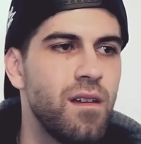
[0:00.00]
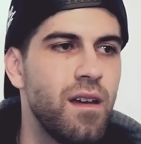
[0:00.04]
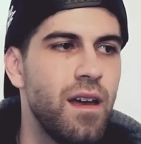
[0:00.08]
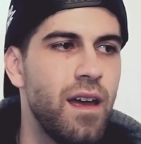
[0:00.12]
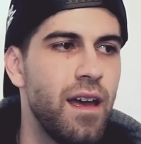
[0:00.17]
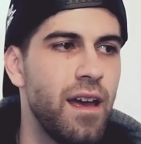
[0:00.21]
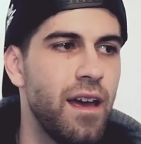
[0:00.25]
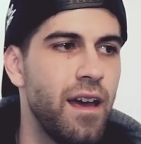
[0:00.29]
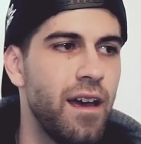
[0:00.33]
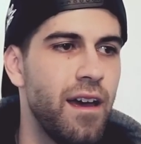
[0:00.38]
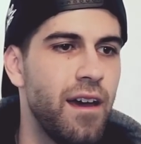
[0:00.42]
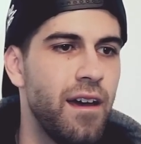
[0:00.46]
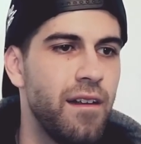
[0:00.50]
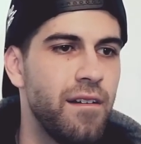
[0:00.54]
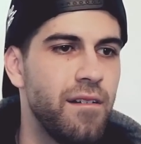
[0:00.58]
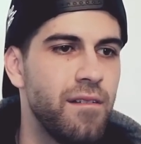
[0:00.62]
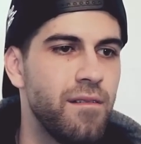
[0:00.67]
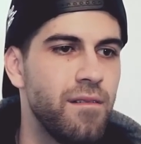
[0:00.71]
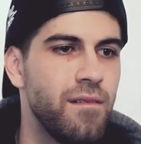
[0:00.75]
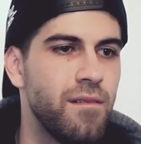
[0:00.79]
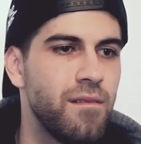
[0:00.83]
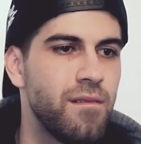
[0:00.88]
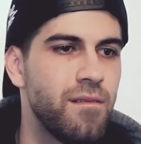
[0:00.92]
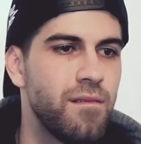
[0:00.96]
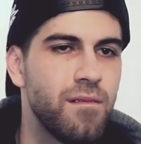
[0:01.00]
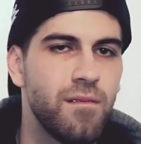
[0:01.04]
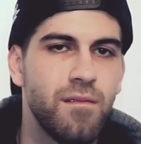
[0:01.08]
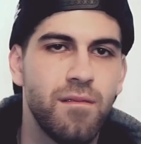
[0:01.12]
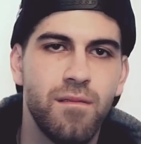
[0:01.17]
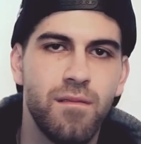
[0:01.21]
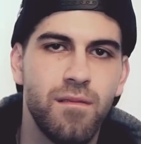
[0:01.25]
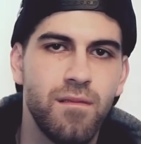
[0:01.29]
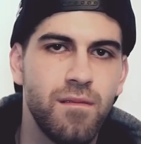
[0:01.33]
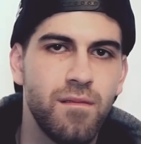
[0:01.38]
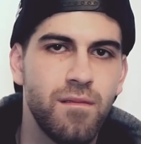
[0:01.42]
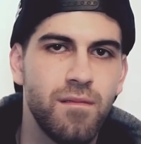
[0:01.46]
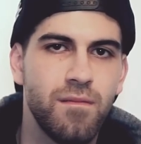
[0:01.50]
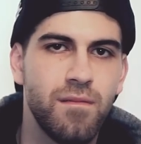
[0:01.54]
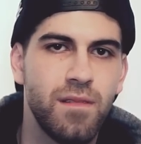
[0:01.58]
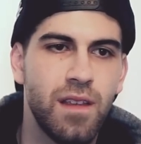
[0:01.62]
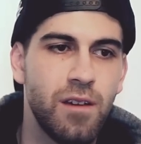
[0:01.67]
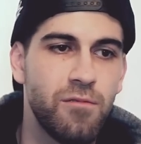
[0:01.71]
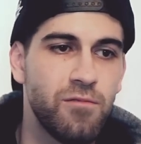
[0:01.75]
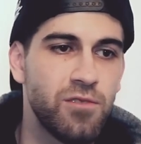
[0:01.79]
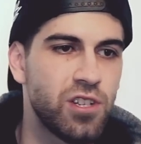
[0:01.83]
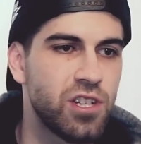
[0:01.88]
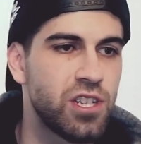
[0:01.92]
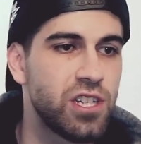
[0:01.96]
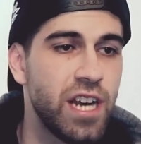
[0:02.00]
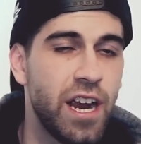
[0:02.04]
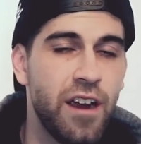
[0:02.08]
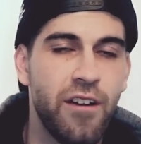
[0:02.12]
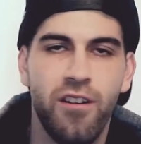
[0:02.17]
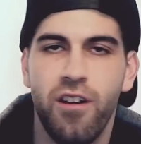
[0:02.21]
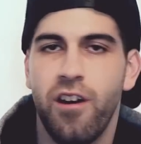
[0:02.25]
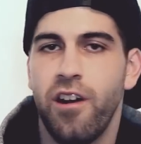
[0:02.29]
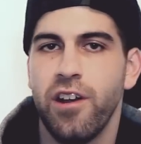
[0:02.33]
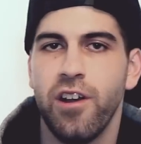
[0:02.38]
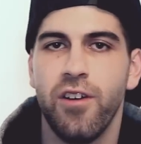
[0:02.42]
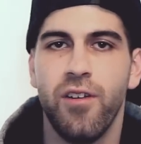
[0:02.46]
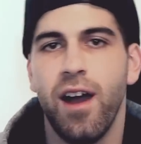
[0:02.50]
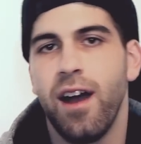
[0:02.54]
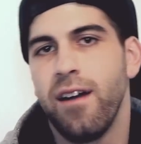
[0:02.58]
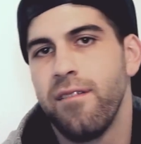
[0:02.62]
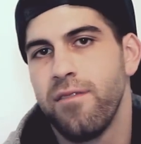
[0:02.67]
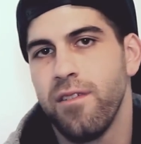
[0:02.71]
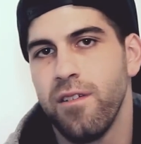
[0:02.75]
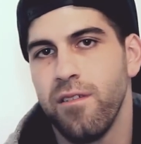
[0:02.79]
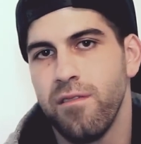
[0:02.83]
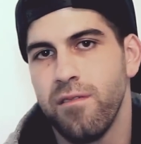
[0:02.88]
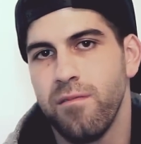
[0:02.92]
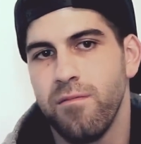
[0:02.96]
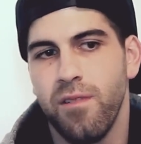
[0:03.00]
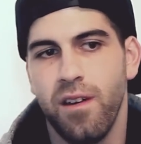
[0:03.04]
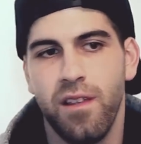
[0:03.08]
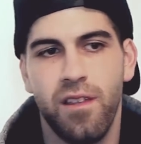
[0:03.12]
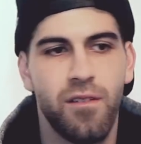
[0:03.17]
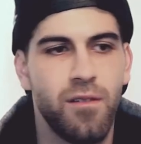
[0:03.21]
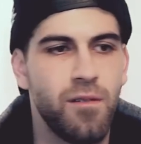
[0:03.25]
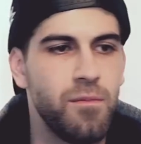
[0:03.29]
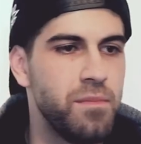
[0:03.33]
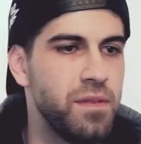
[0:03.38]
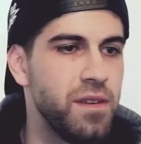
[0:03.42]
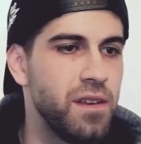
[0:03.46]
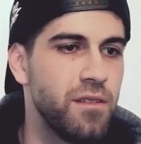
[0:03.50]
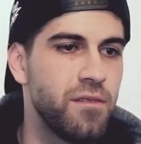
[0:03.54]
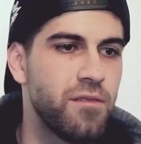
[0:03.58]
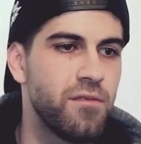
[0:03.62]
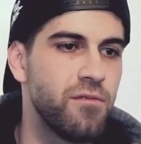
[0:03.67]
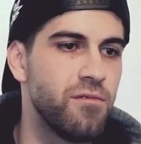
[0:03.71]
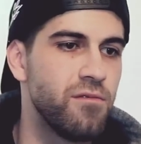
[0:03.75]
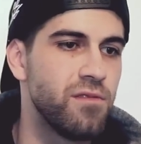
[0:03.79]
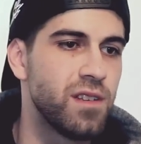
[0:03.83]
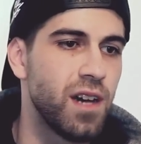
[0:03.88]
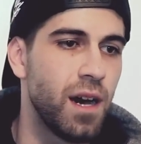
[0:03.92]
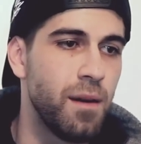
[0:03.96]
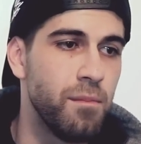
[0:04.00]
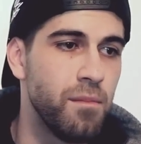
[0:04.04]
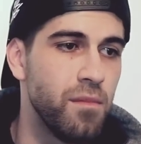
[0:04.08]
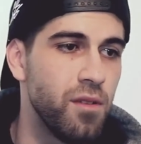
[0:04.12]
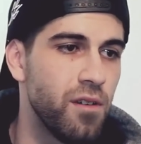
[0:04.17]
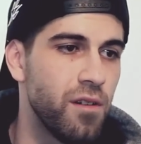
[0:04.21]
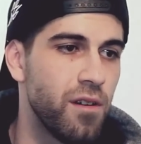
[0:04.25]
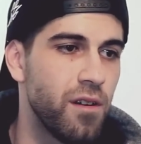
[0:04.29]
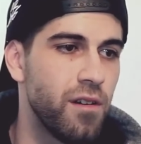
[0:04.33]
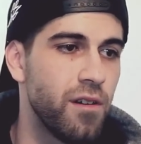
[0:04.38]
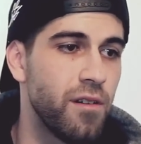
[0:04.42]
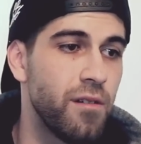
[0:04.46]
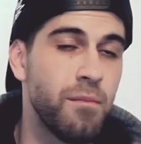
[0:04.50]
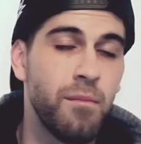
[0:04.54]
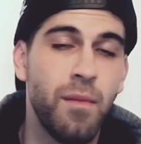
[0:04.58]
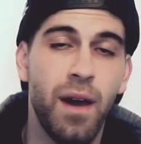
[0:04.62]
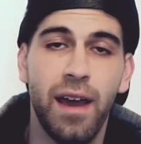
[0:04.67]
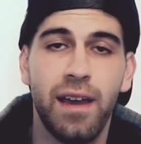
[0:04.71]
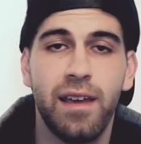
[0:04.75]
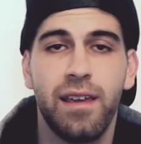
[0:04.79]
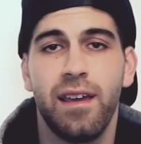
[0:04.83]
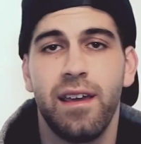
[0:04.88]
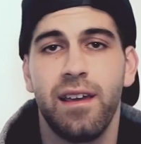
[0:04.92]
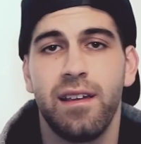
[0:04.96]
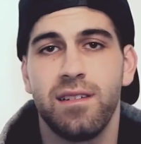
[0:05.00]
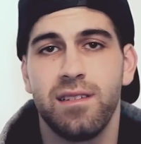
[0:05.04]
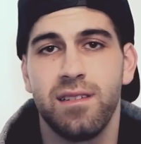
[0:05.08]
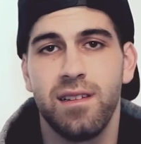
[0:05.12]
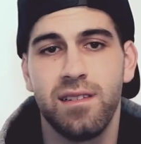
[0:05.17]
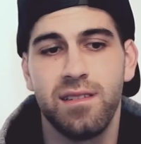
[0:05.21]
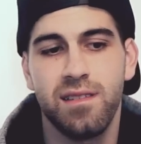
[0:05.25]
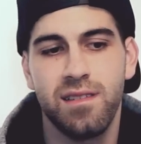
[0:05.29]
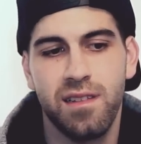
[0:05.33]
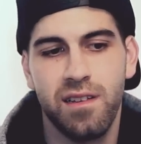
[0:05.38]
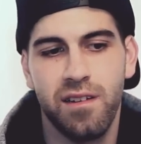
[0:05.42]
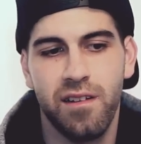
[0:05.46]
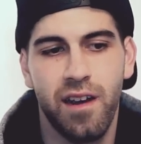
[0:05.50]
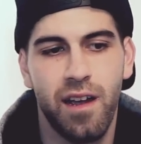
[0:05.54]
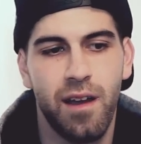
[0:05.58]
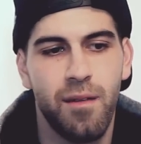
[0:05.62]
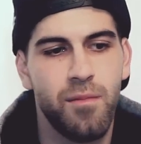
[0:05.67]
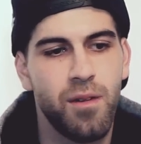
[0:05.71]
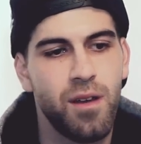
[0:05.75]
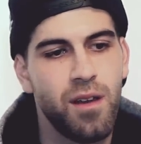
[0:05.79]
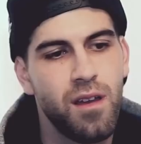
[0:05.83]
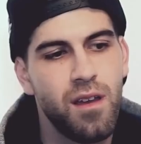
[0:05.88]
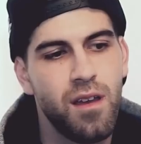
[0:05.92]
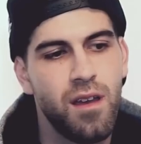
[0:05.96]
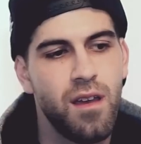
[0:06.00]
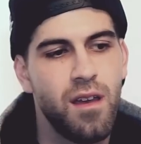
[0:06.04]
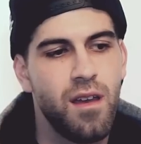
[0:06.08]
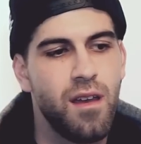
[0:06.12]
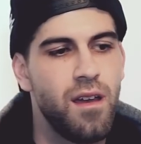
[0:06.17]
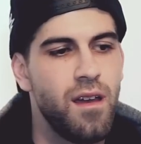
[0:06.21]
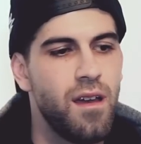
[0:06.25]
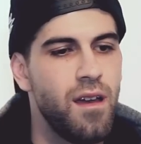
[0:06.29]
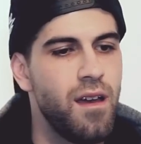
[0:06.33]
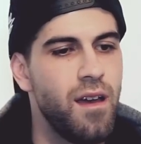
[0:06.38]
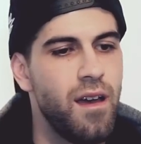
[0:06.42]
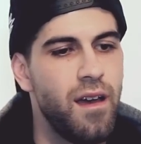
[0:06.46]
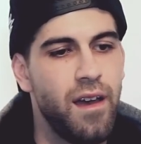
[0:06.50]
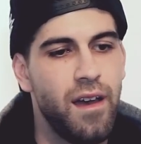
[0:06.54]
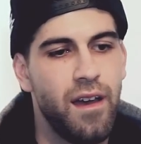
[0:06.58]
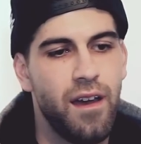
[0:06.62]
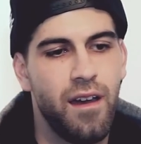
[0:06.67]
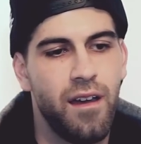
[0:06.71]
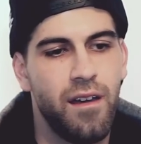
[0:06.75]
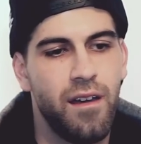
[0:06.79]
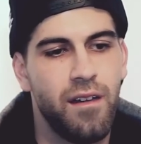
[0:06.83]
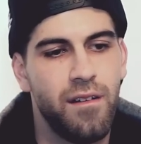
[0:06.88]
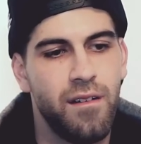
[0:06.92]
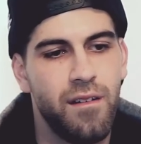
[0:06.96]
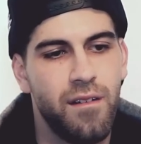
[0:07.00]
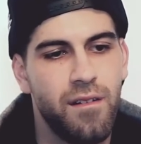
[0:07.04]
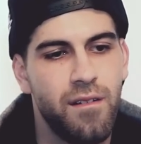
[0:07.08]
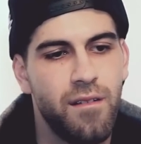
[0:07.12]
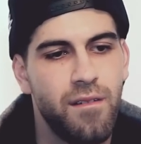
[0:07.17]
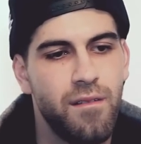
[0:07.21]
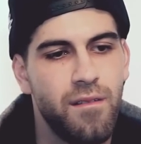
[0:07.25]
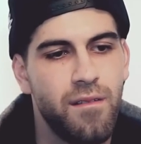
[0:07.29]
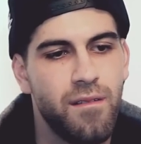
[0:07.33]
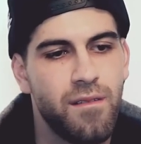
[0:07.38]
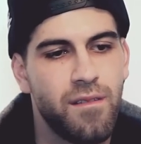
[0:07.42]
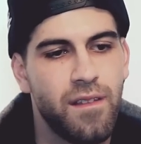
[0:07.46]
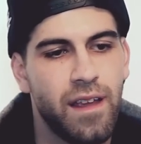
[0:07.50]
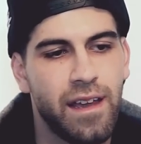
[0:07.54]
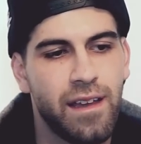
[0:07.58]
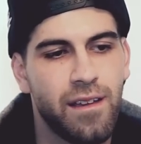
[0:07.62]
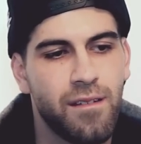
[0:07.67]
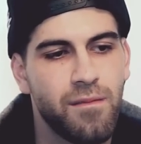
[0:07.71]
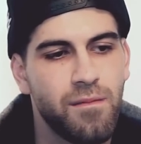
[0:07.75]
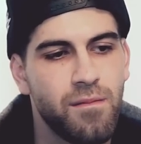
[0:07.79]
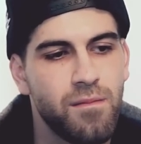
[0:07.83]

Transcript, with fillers: And it was shared on your iPhone, whether it be through Tumblr, in my case, Instagram. And like